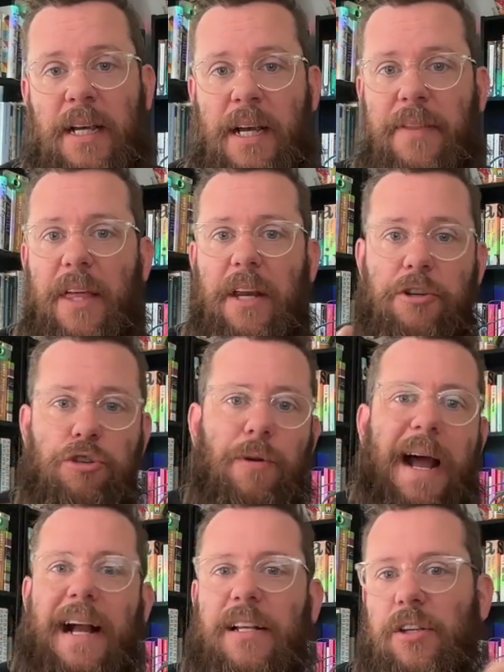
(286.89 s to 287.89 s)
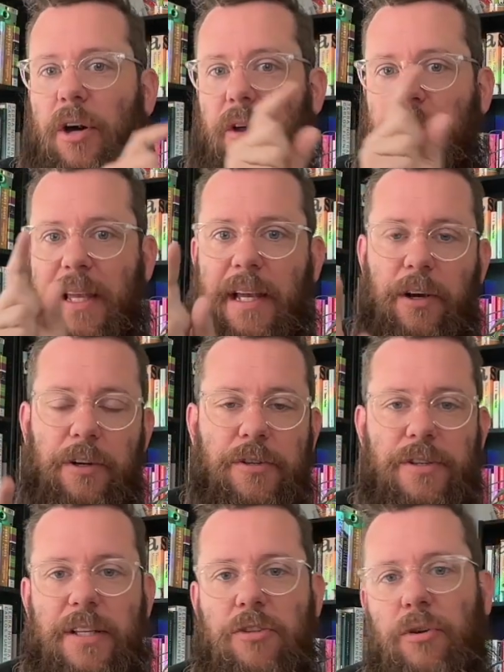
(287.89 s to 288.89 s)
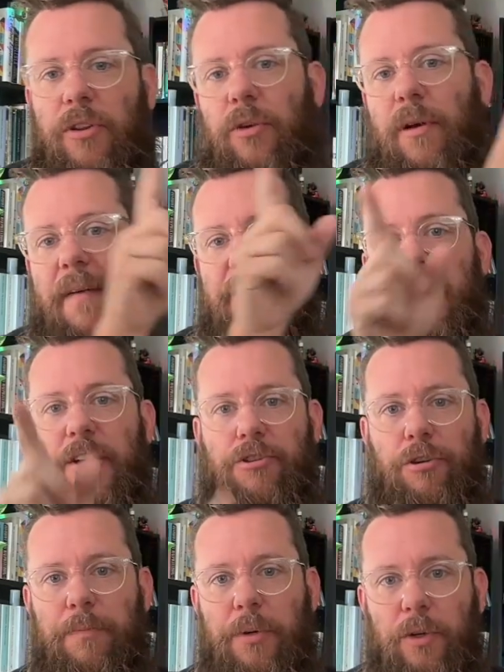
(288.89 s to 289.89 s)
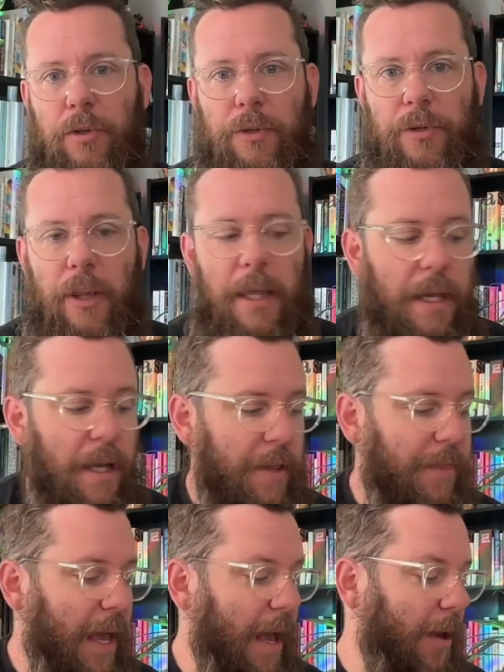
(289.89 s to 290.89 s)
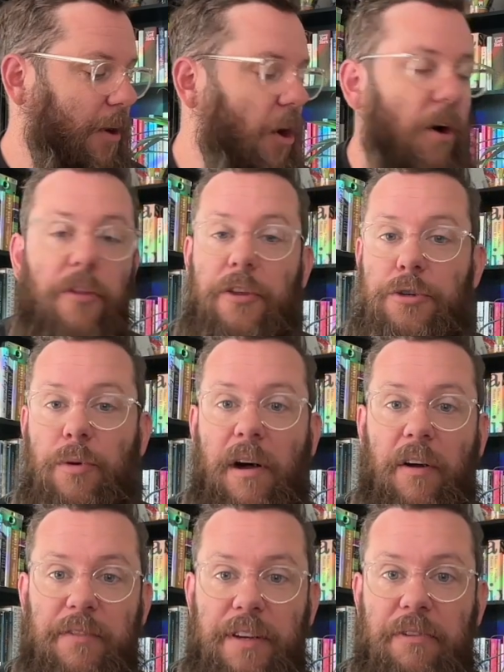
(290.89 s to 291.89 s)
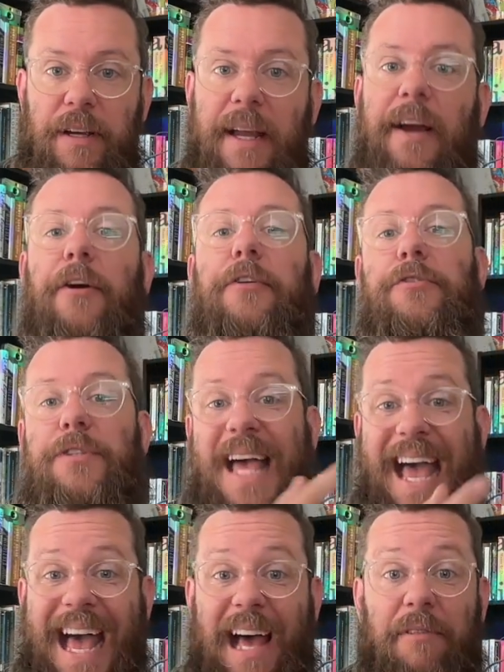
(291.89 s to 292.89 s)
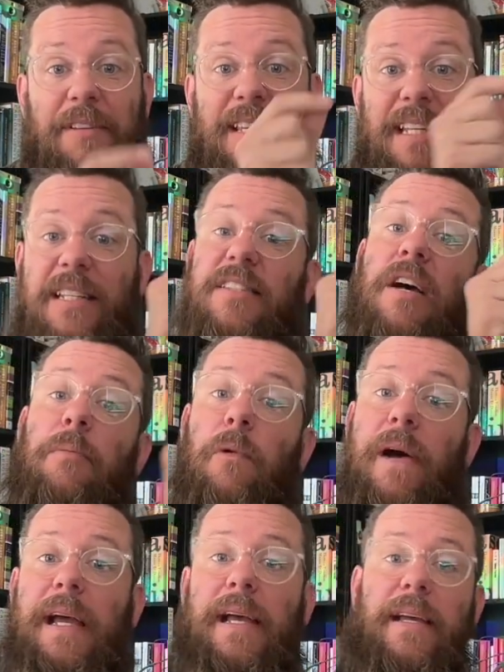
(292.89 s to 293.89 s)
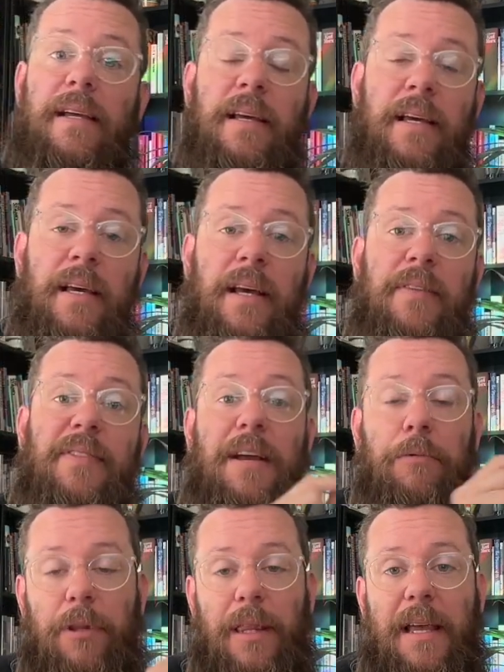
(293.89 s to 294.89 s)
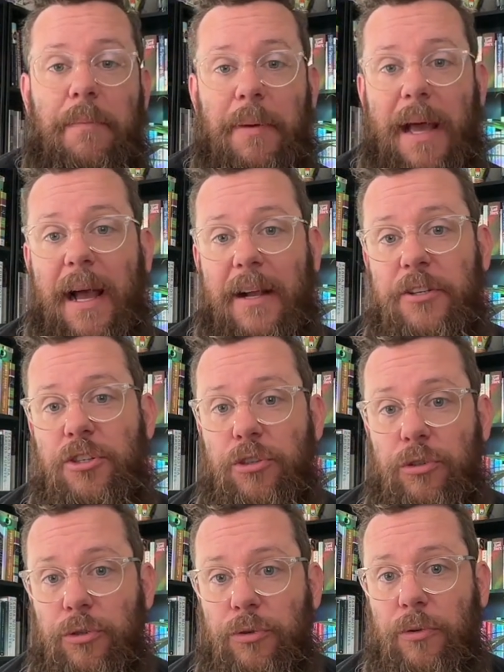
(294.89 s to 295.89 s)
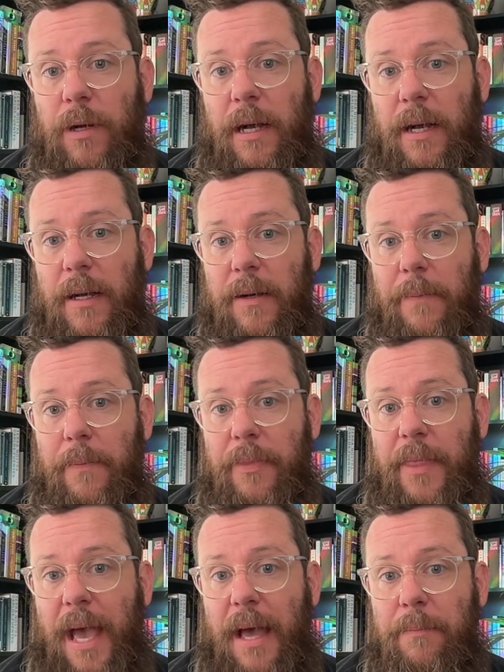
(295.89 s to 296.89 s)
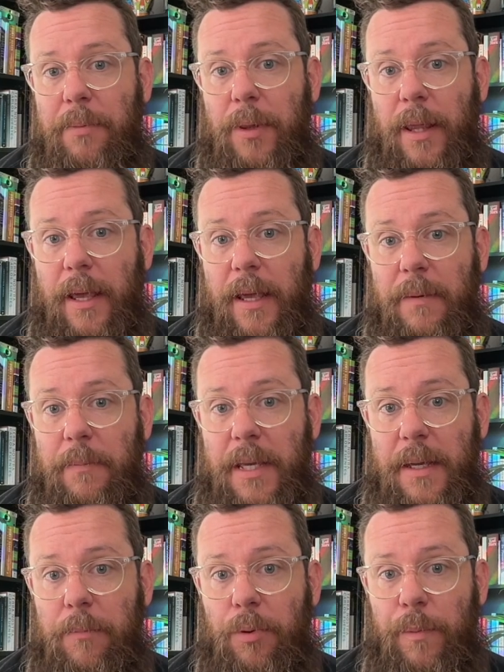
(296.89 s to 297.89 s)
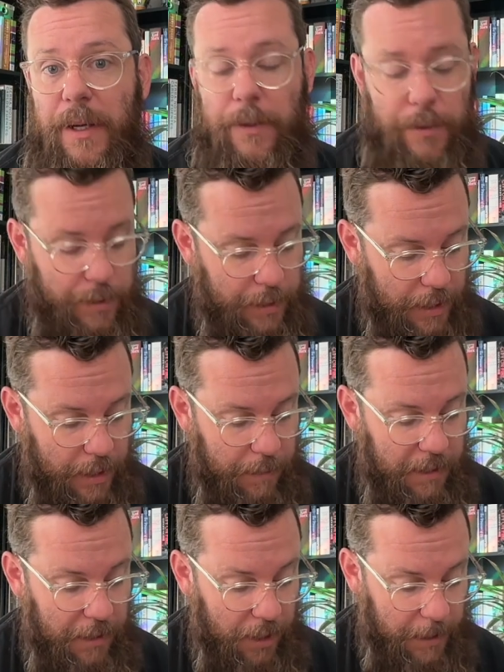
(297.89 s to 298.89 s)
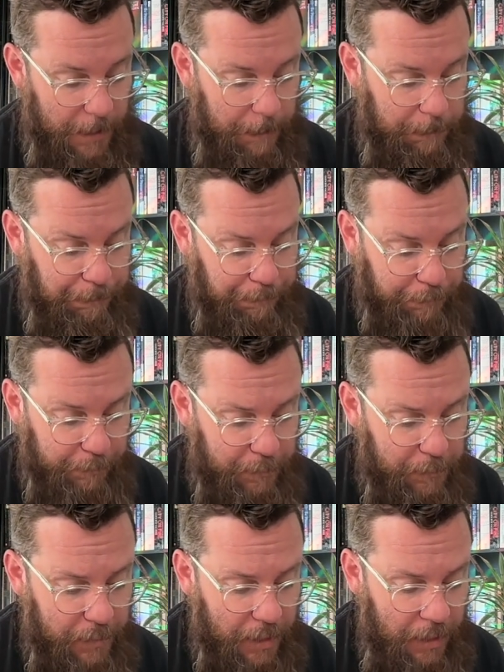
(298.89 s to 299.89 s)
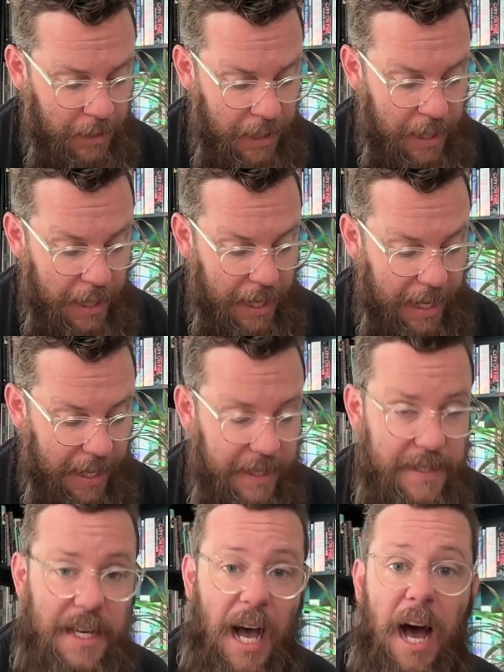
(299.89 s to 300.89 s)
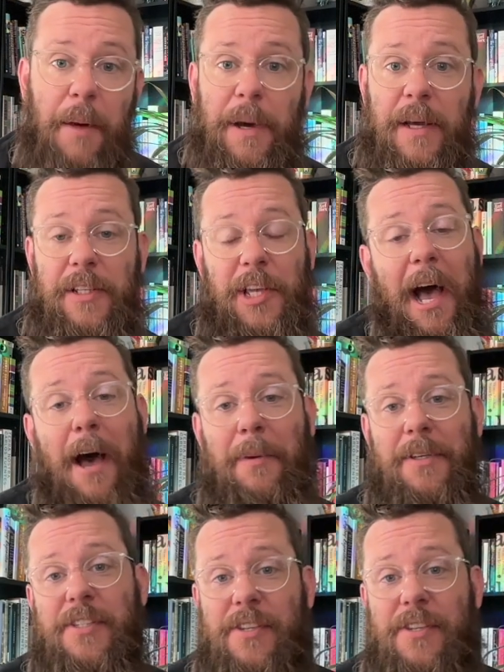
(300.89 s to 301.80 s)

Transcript: that attracts all the characters. That's sort of the gravitational pull that all the 12 different characters have, is in some way they relate back to that play being premiered in London. And Ama's